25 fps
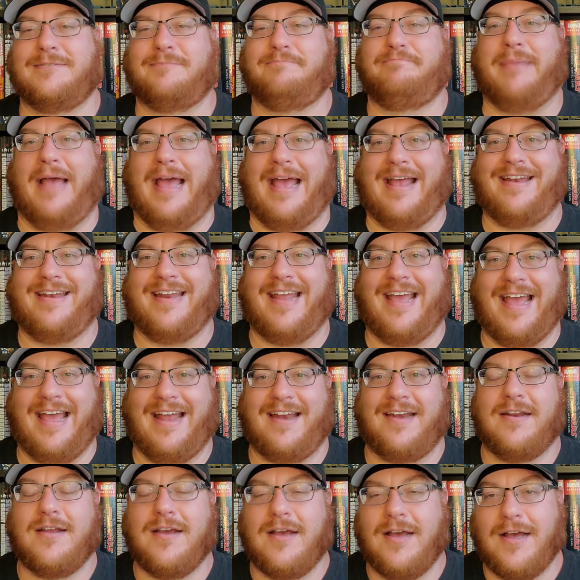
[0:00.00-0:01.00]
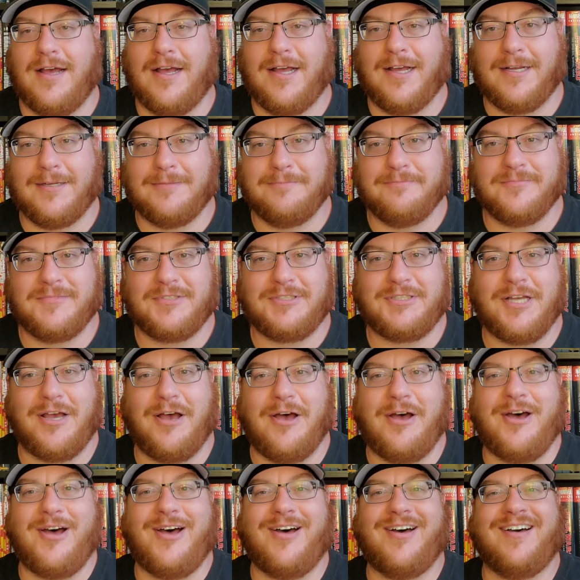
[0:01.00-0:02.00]
Bad dad. So
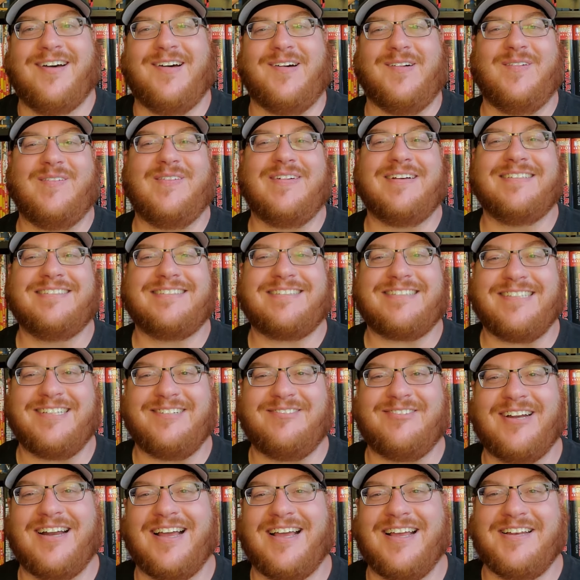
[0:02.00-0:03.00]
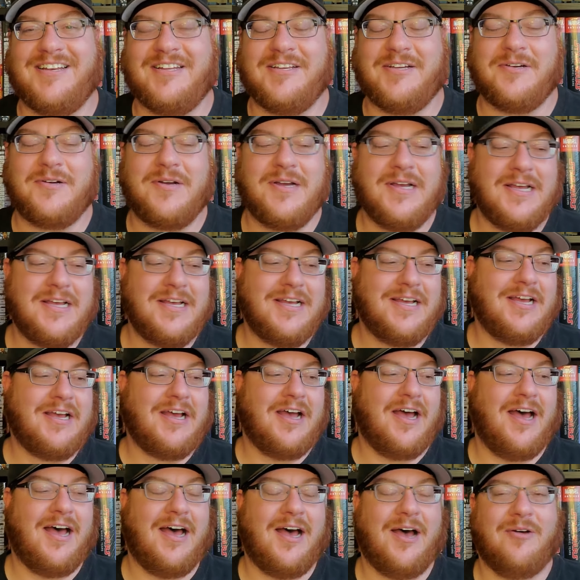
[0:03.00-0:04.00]
we'll see what I do
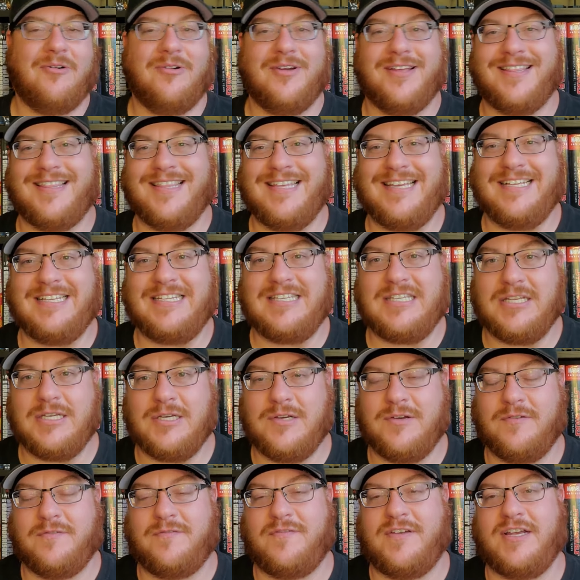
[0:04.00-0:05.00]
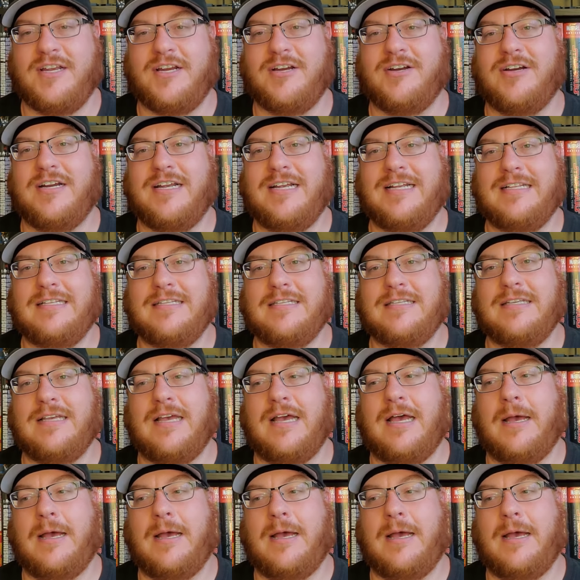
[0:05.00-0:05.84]
with these 2 figurines.